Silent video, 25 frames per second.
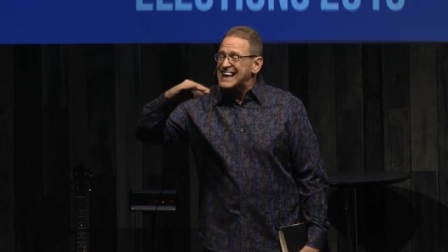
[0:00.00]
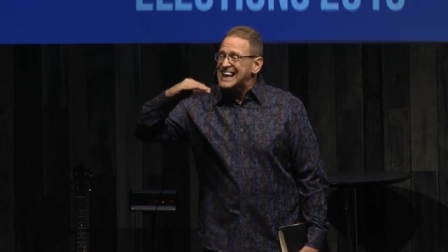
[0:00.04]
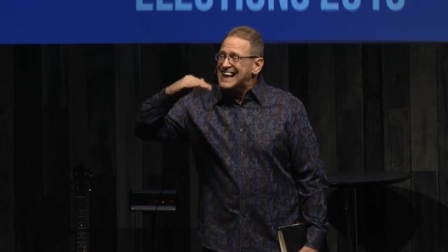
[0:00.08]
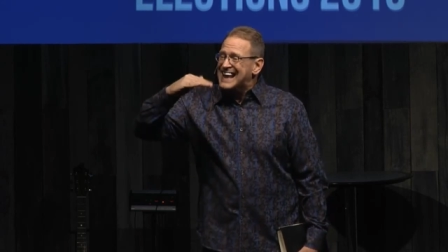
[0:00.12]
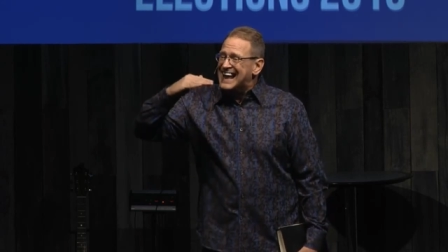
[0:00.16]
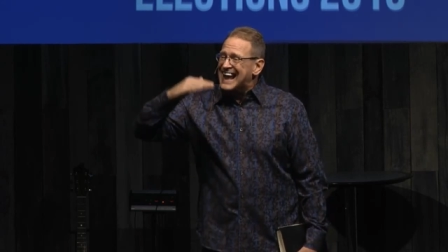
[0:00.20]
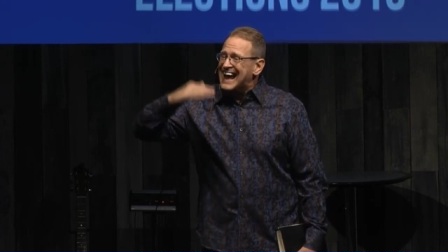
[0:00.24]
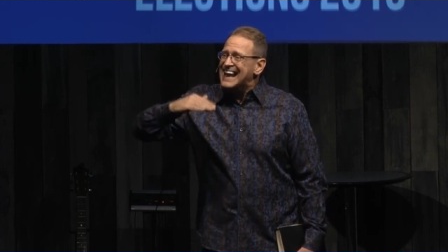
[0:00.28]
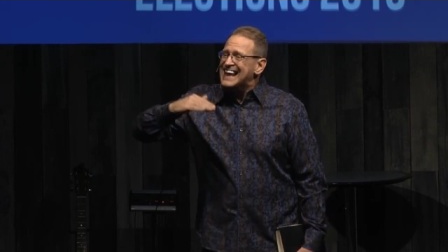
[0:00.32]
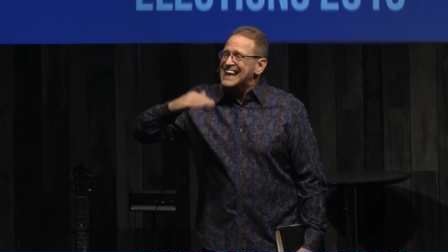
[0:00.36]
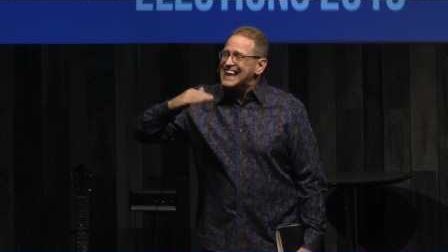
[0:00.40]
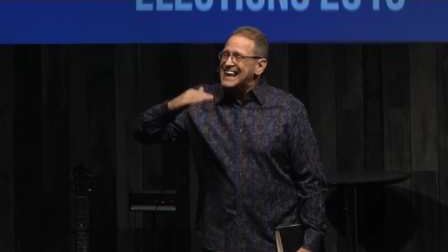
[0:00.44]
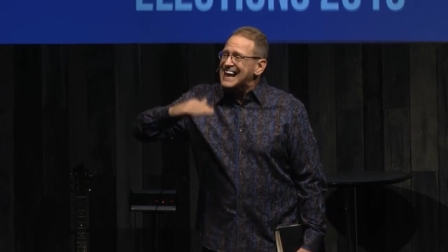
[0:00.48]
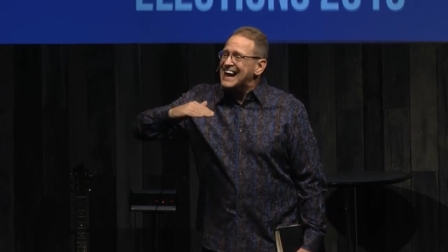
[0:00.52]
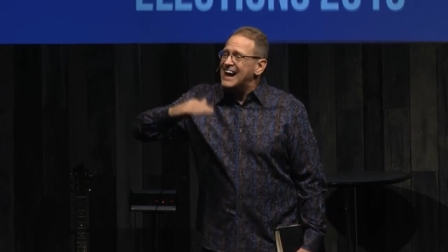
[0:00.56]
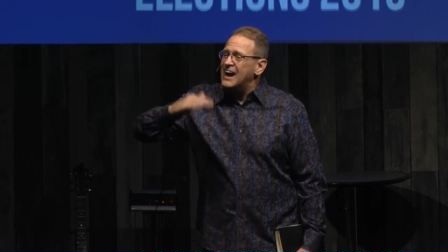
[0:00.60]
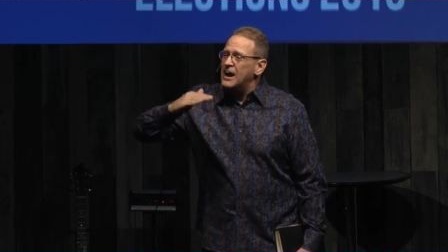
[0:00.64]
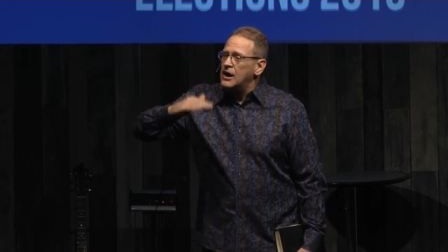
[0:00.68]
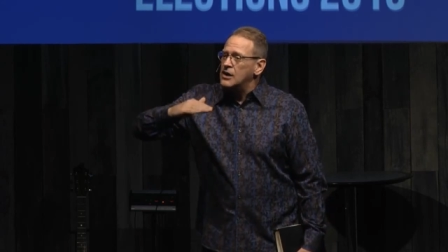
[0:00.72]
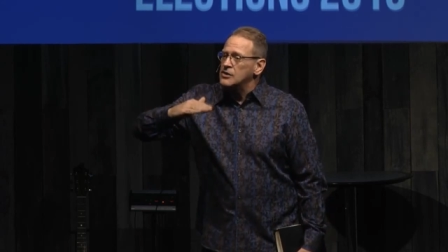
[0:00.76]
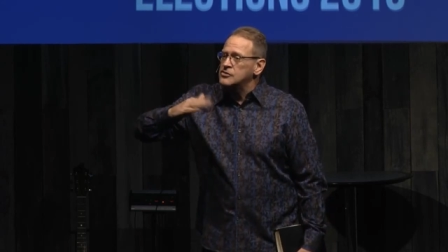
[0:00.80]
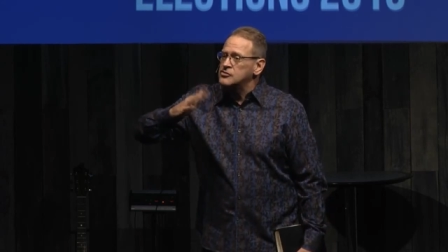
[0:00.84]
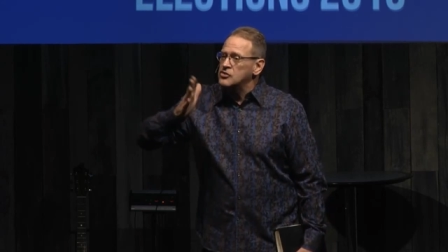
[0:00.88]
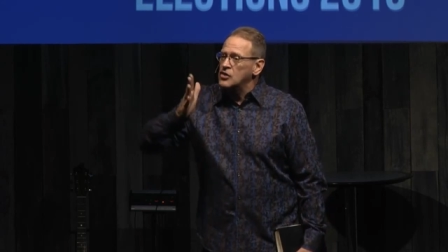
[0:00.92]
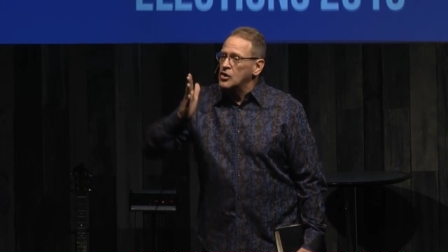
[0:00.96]
getting
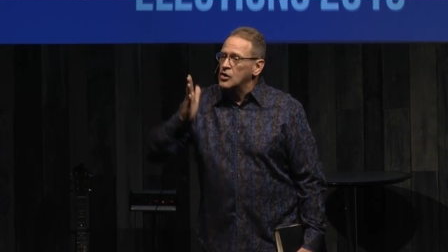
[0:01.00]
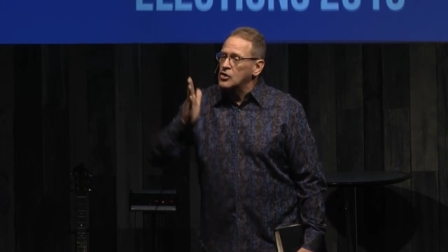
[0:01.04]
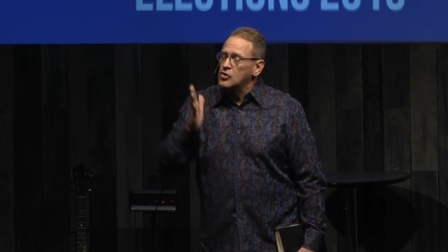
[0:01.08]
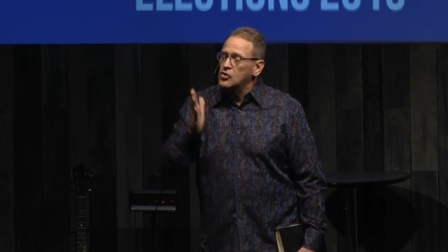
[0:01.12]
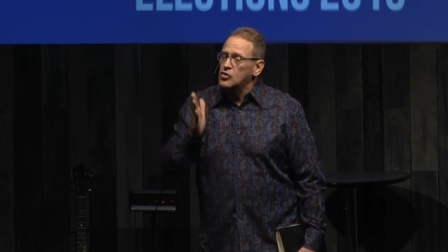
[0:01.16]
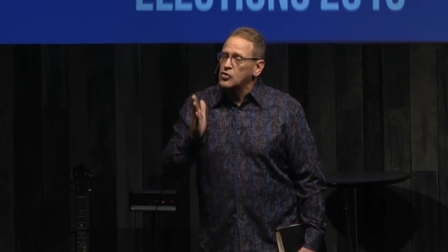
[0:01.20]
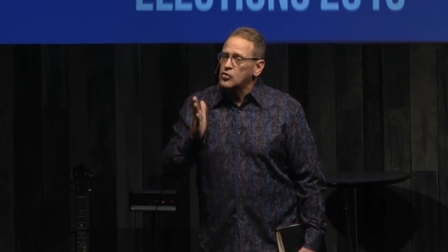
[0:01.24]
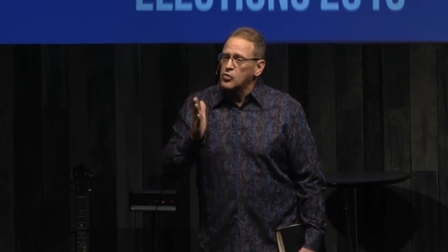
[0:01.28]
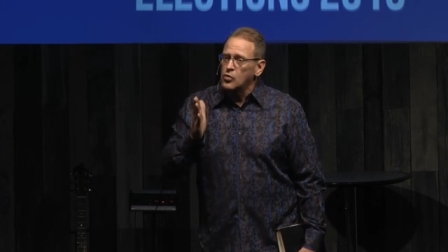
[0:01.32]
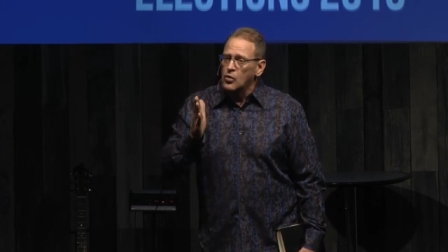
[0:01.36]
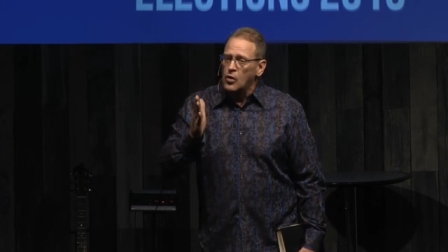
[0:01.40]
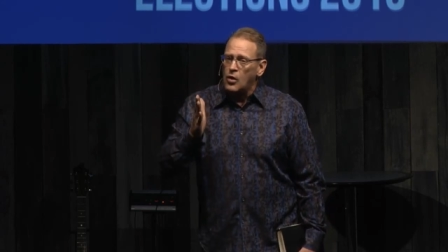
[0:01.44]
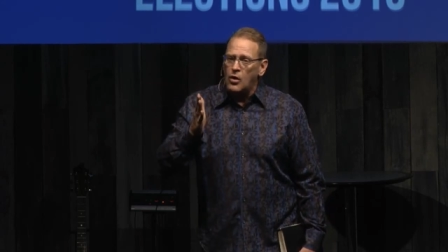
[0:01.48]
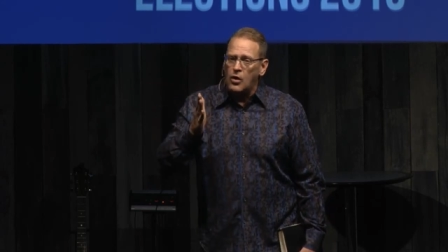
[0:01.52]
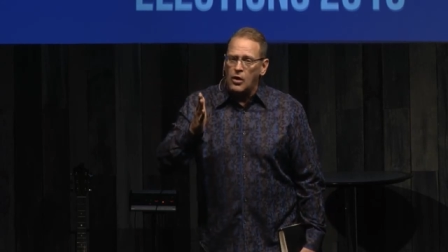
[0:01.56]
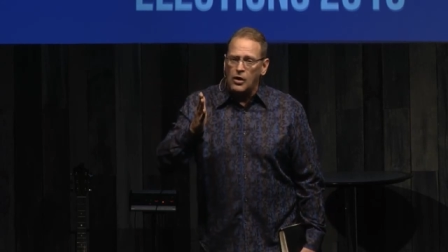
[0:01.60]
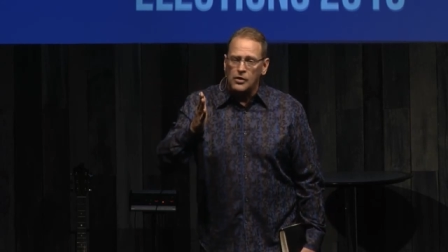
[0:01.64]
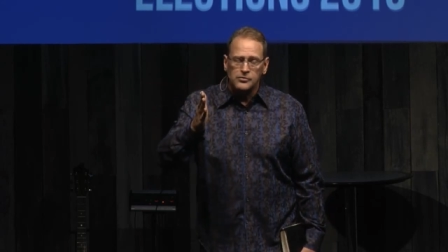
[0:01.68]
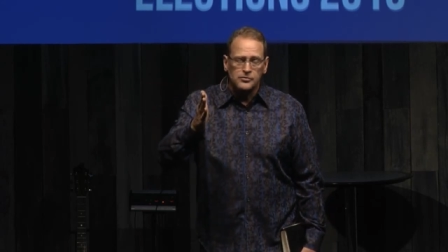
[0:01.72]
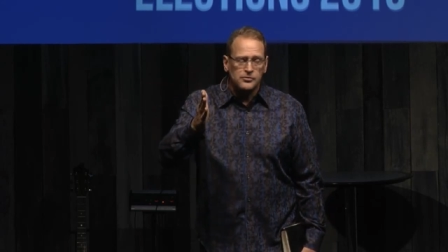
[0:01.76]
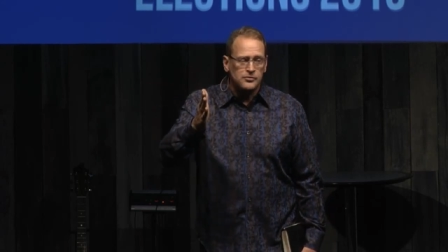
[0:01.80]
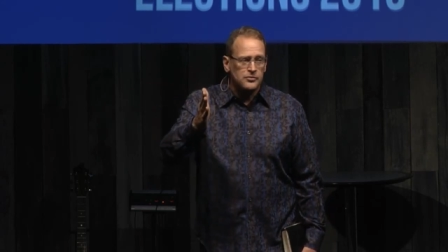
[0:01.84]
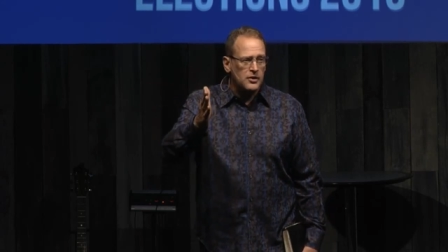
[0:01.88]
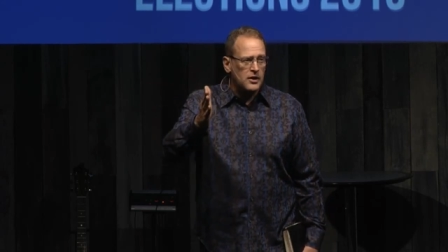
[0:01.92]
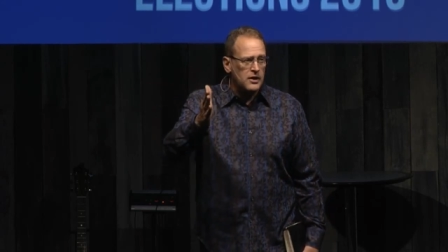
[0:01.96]
us
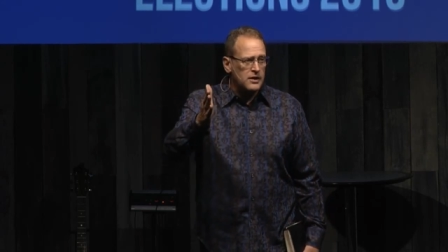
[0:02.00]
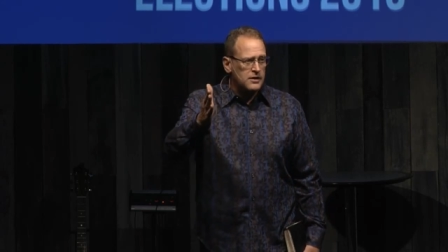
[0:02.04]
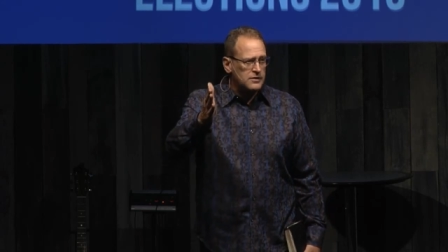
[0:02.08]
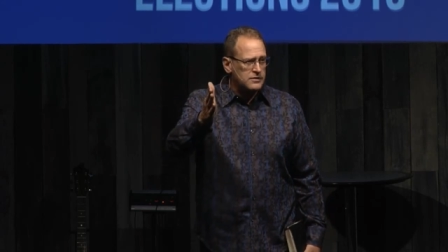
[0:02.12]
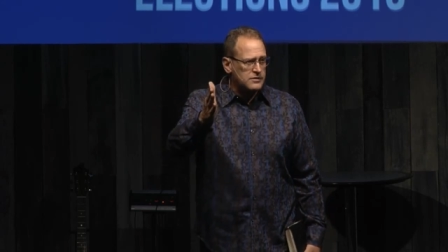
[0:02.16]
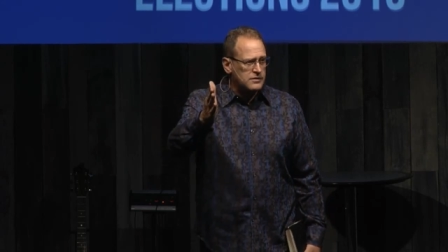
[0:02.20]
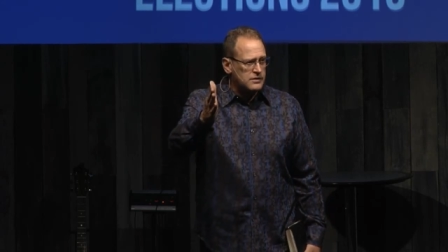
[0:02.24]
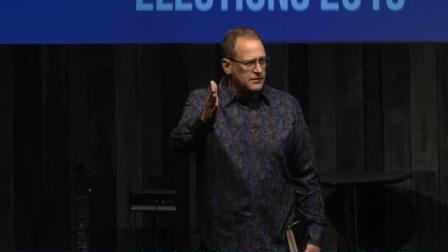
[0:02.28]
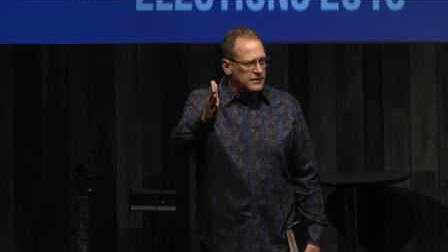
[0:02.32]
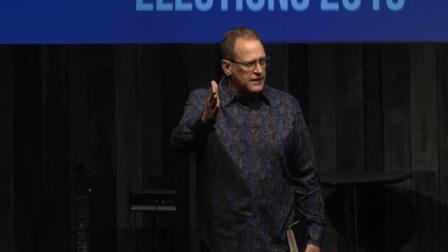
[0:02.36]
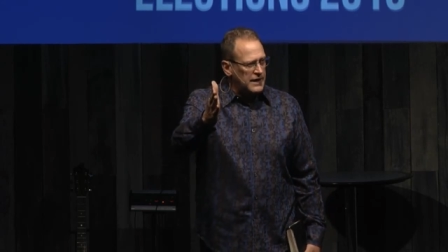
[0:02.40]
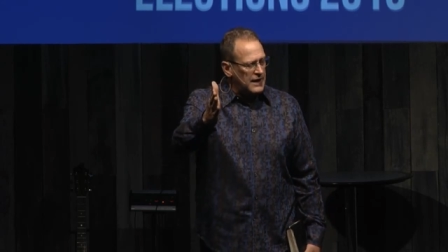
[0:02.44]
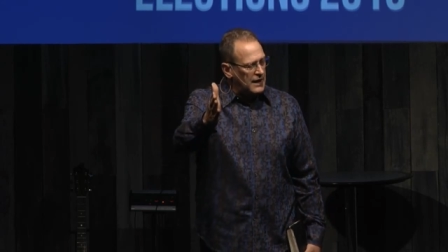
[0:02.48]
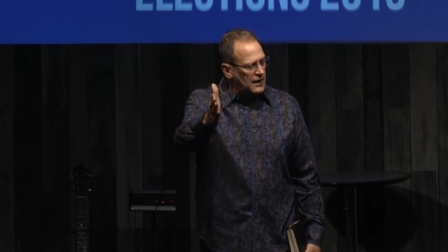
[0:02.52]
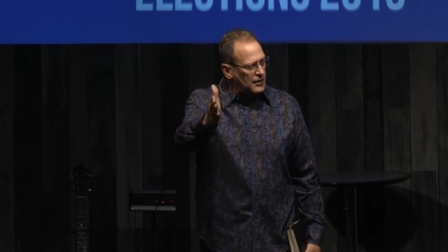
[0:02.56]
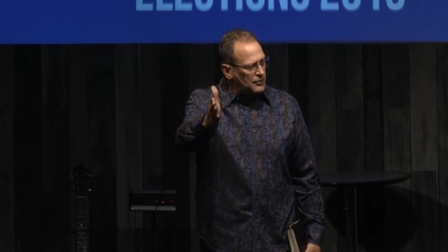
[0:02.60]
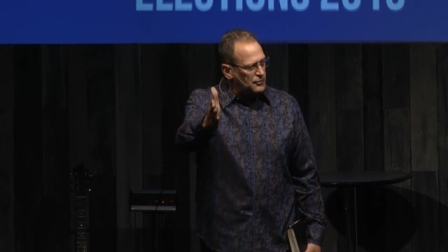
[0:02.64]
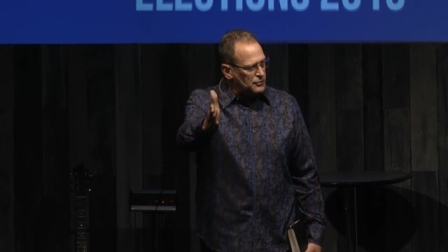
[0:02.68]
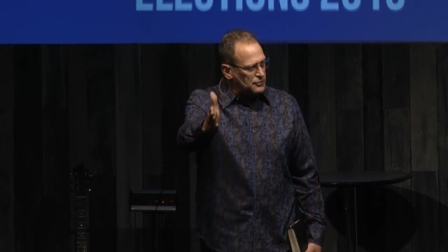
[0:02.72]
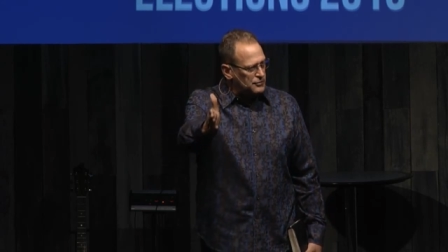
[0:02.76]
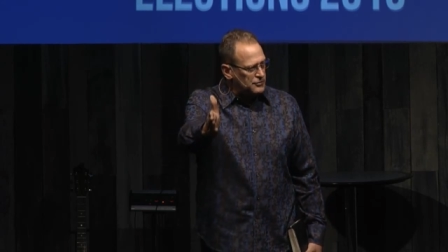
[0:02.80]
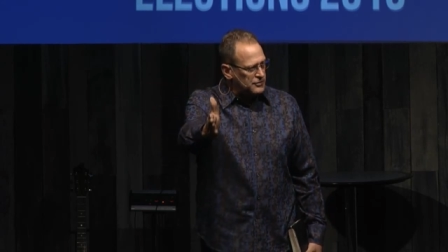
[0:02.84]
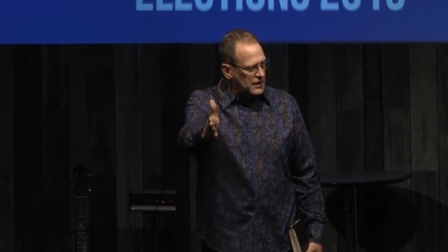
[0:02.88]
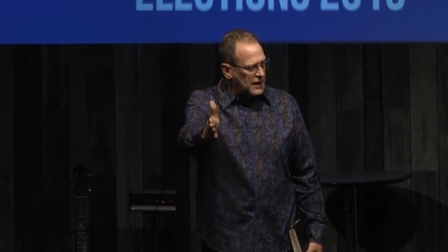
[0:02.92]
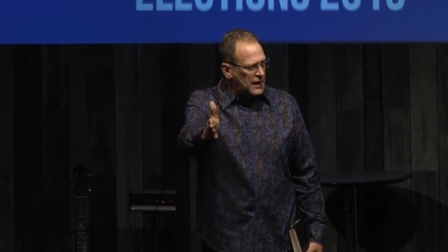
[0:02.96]
across to the
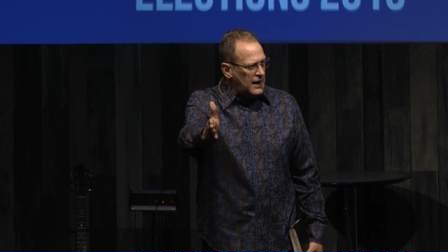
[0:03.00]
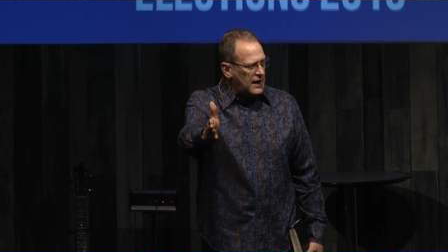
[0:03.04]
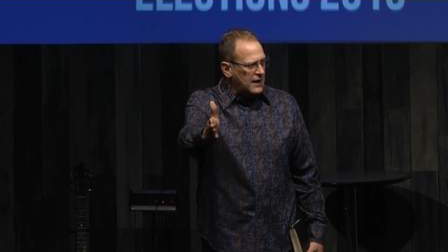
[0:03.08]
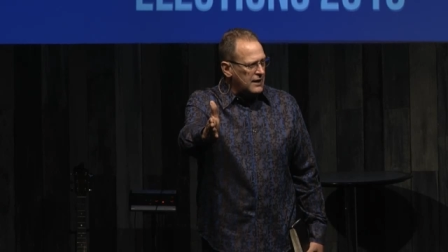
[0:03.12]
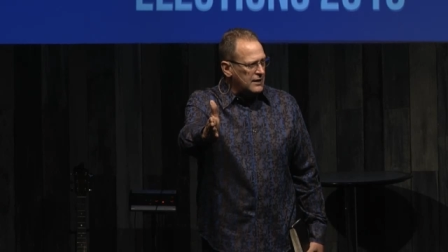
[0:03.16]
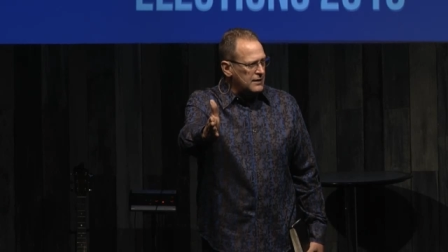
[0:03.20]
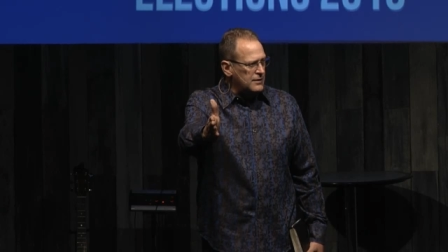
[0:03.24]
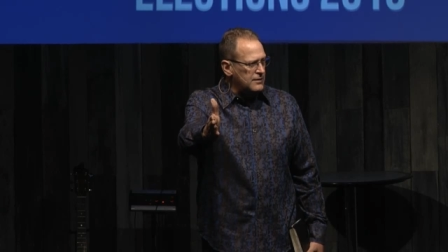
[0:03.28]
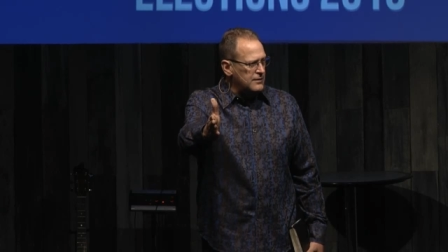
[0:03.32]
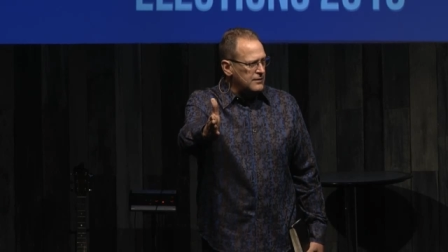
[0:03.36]
other side.